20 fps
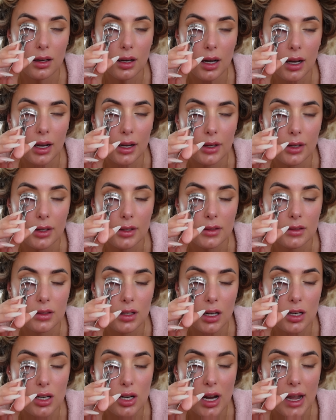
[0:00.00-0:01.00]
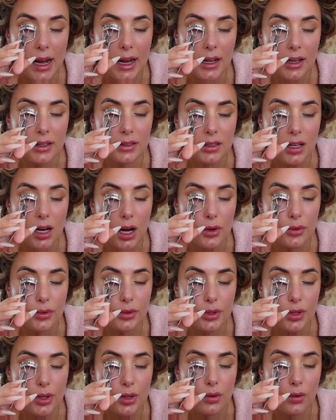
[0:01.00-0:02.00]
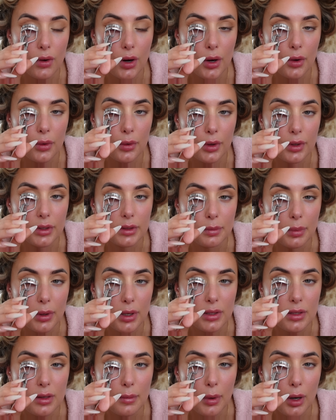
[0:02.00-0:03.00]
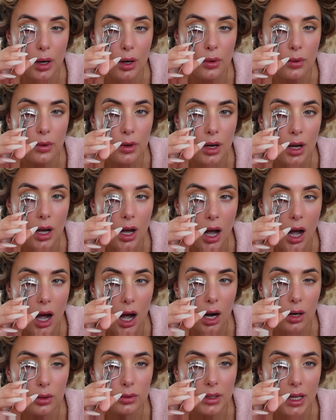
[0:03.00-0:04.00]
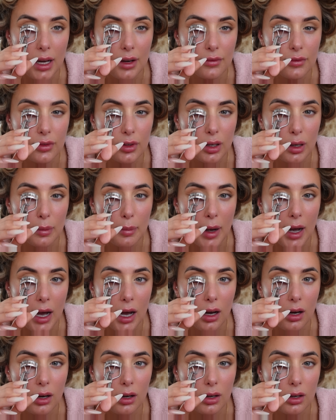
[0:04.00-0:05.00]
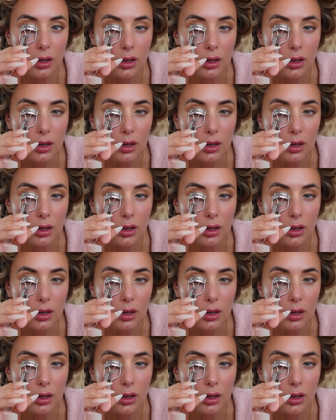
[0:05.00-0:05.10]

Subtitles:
I get it as close to the root as possible. Hold that for about,